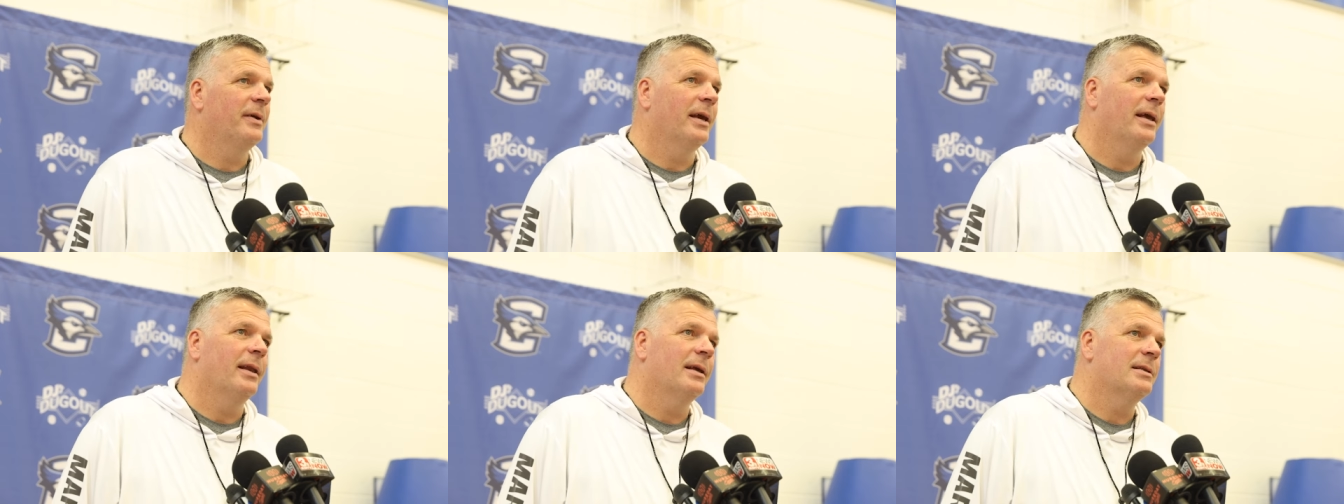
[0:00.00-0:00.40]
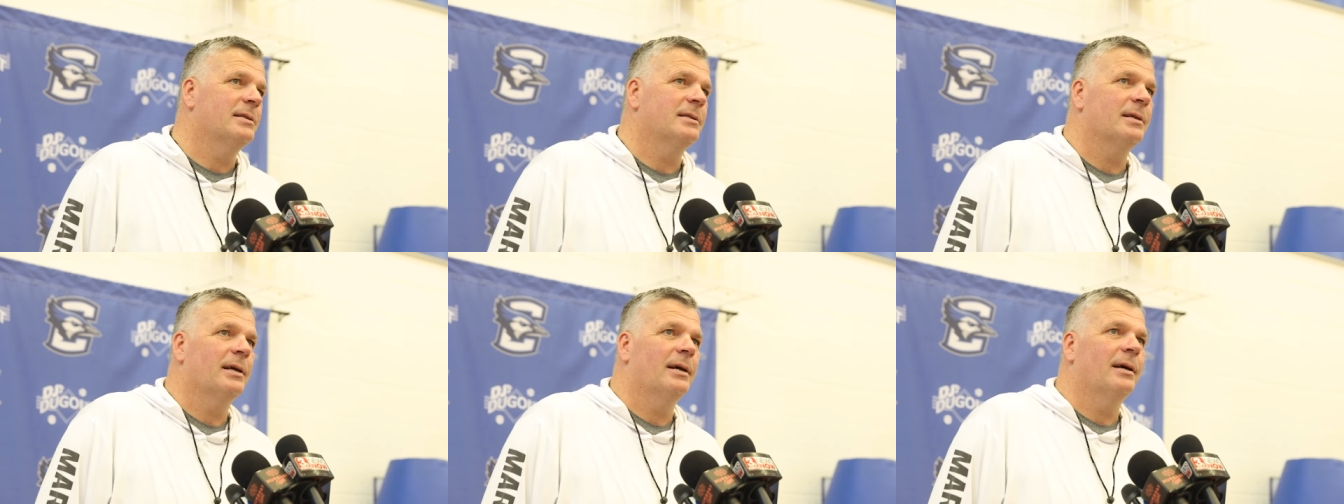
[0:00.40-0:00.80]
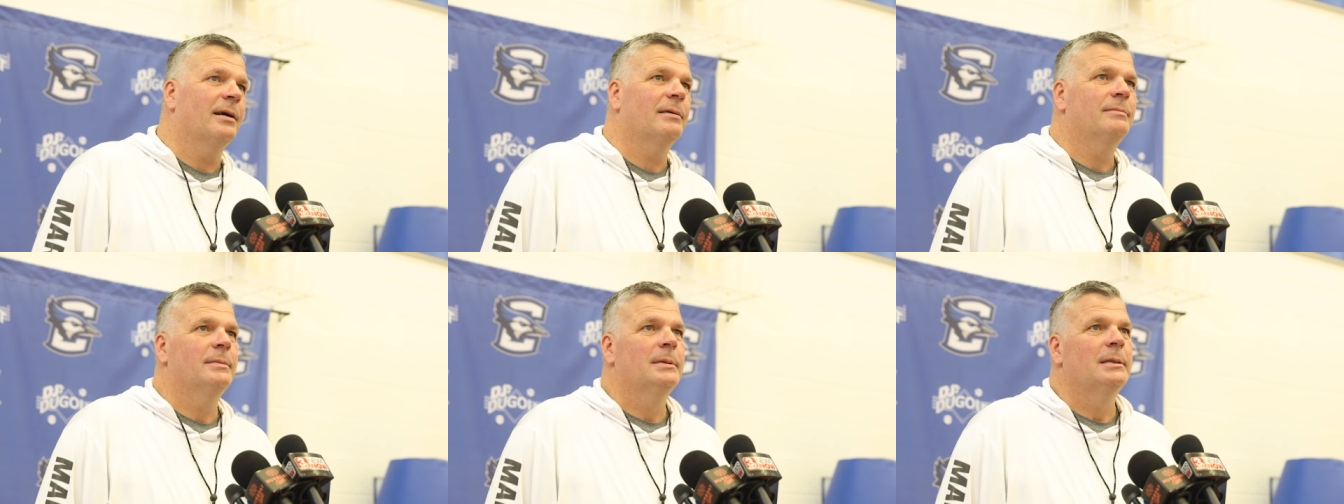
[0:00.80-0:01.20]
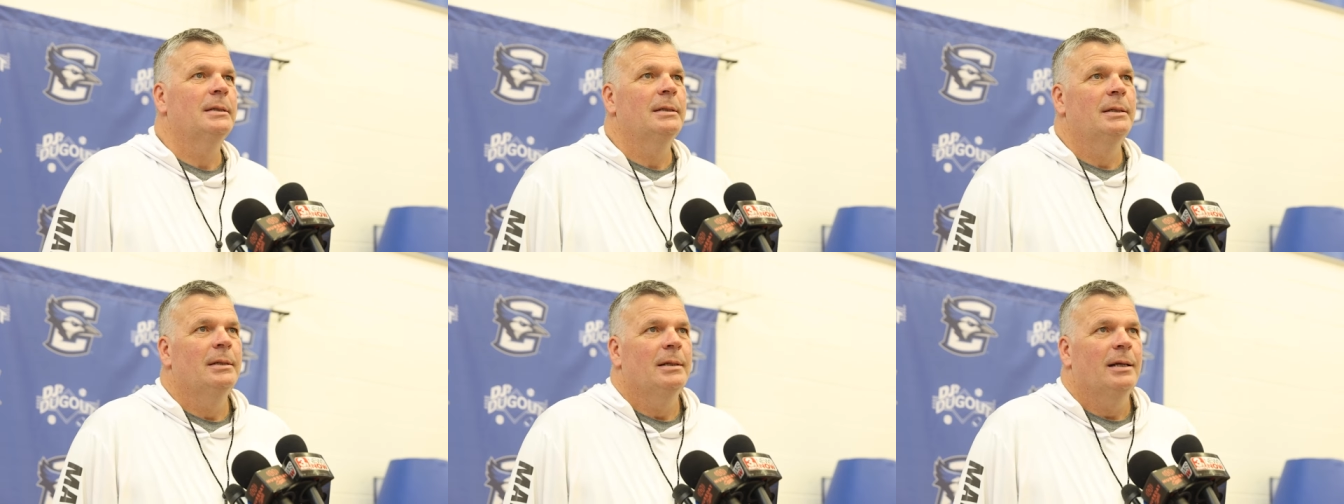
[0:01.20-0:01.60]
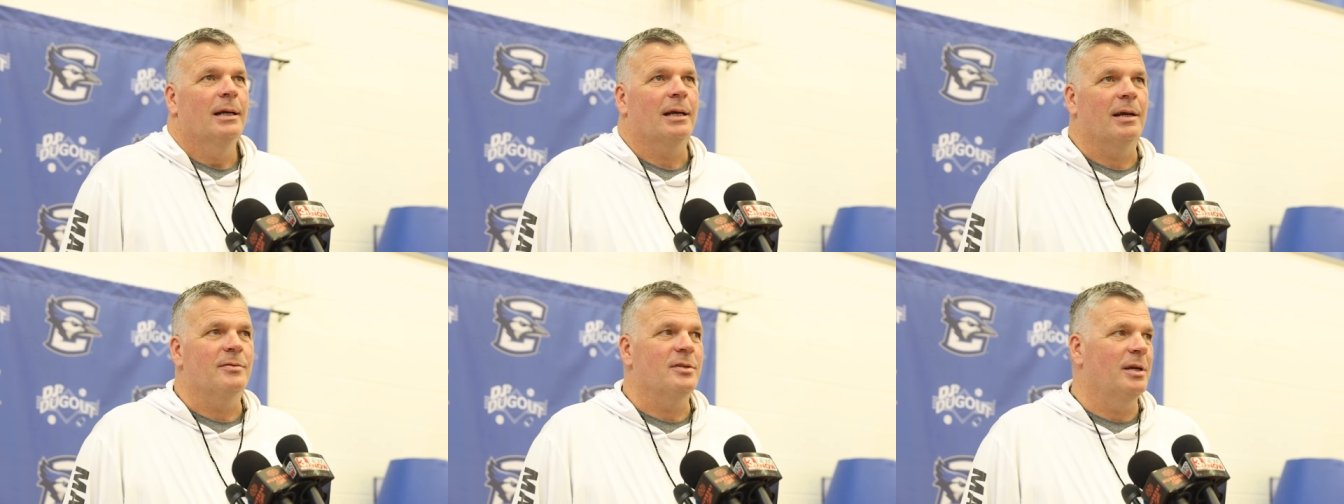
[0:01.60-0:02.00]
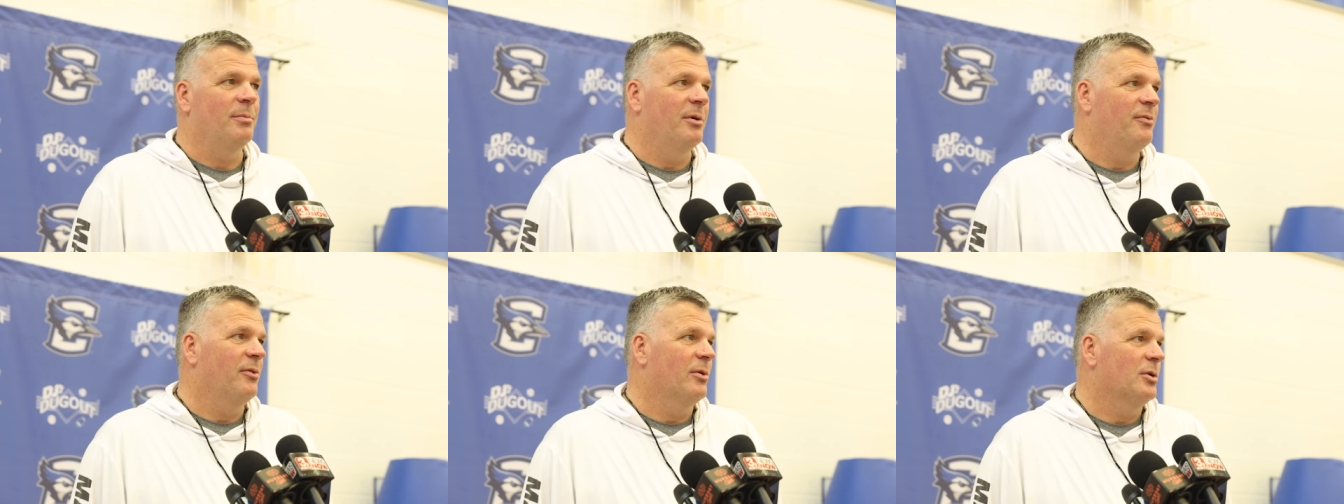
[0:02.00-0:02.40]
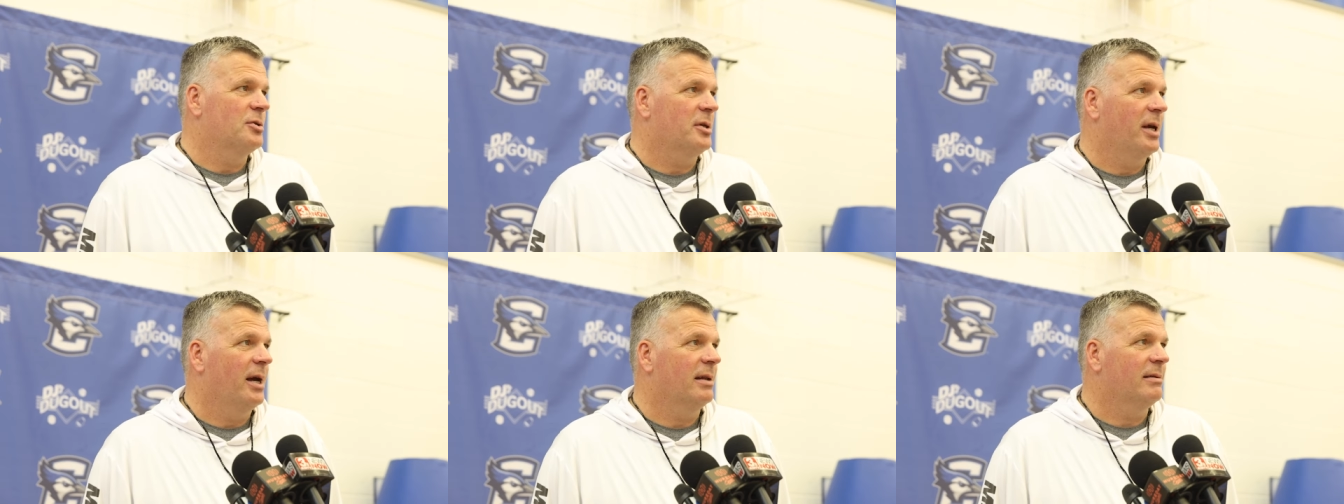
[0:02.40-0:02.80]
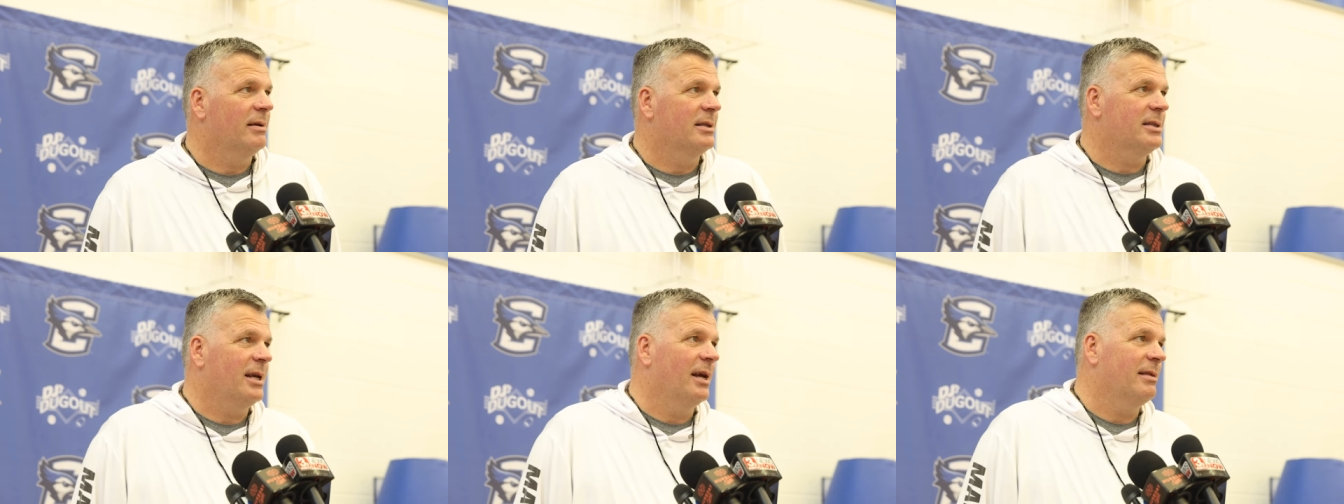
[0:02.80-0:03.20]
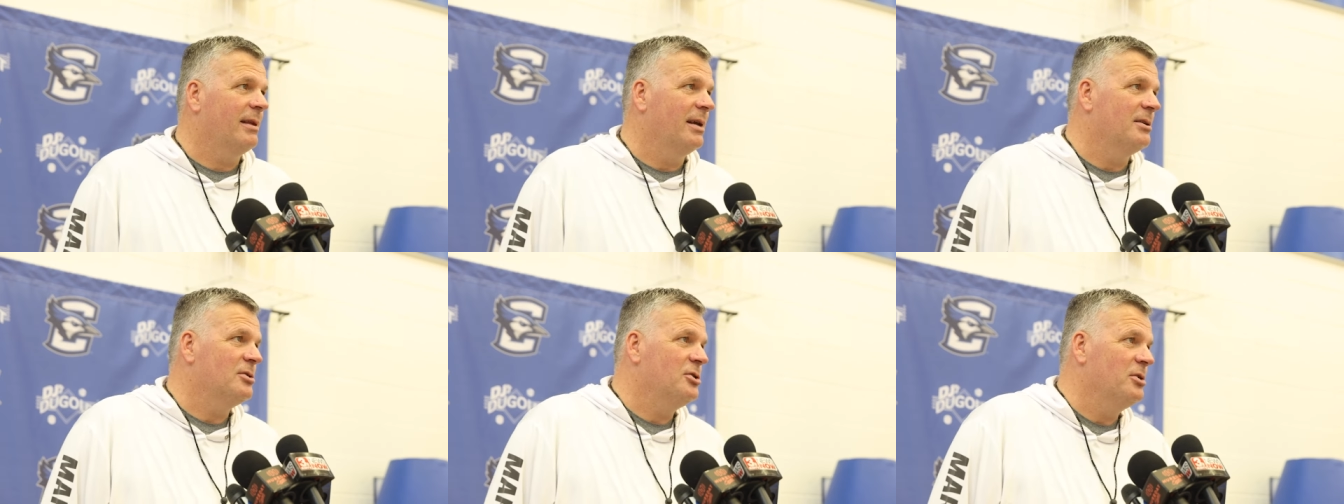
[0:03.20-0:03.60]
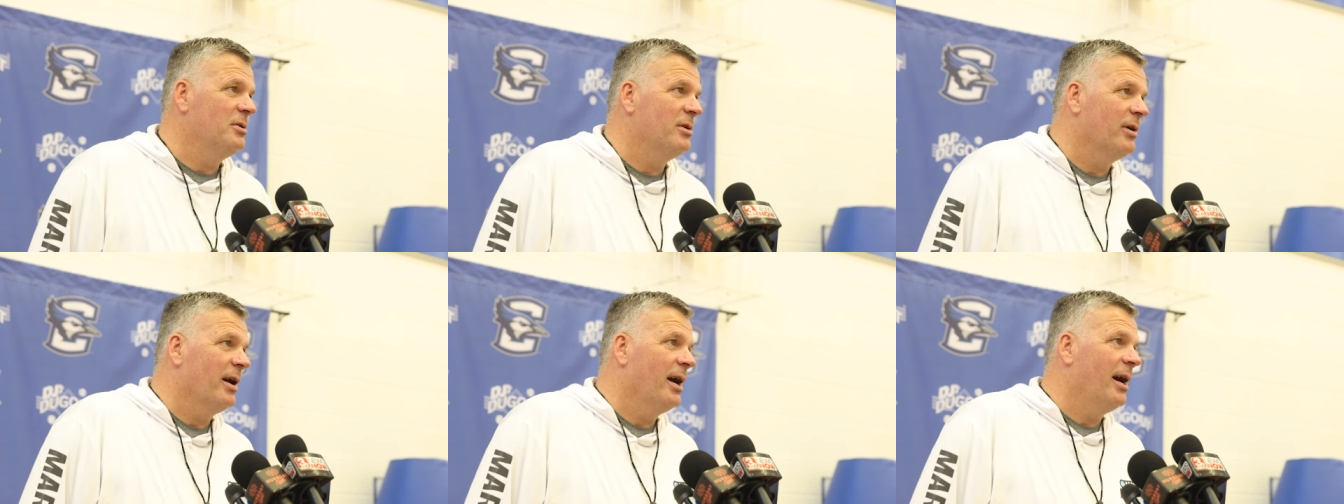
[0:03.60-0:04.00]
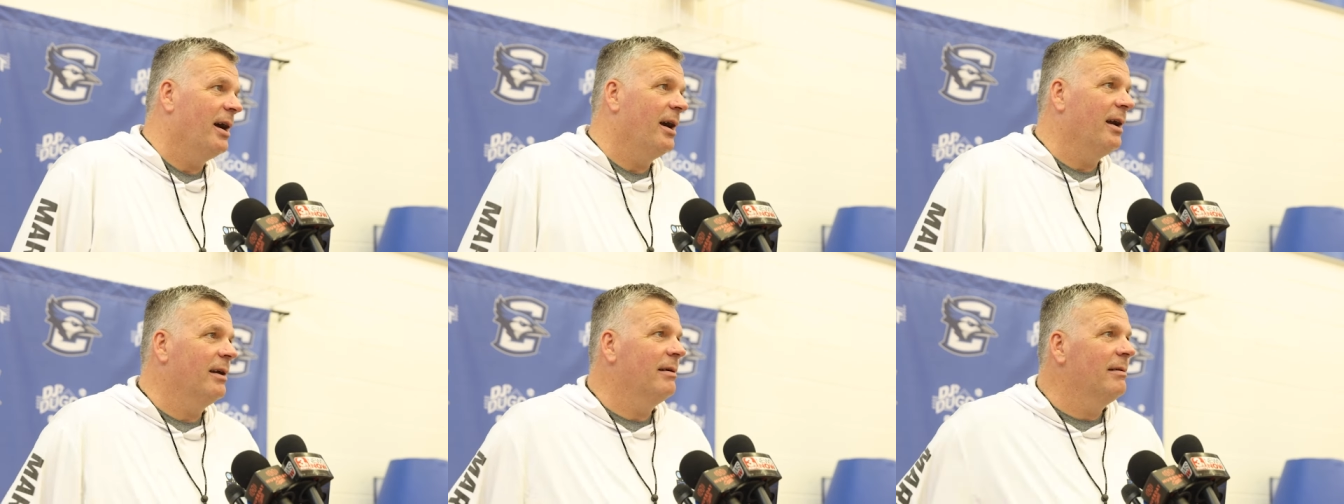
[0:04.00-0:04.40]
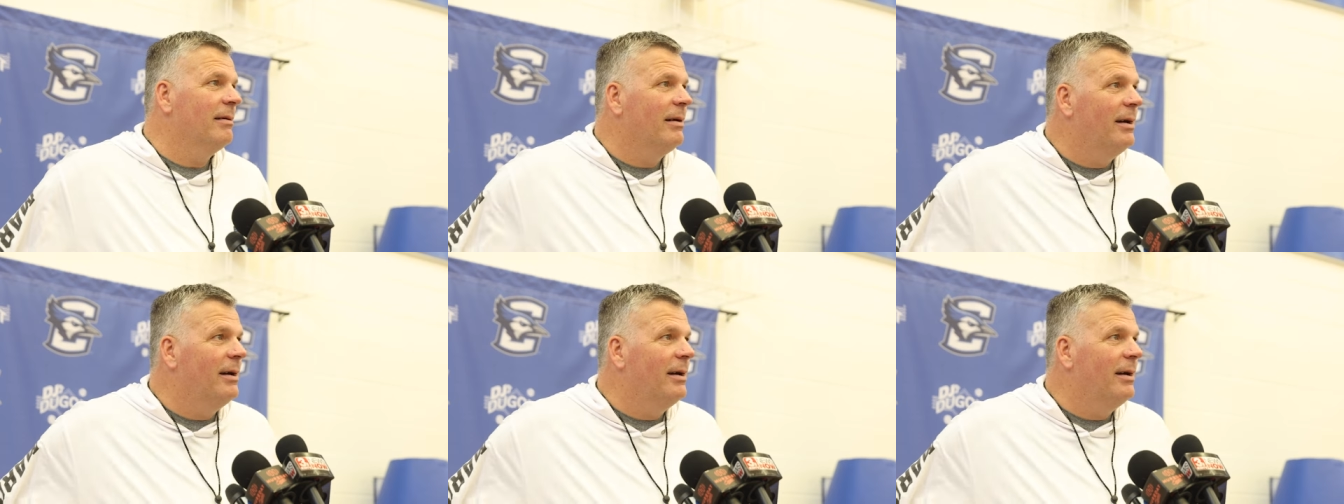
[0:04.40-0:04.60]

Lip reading: and it's like I've said before, it's got that junior high,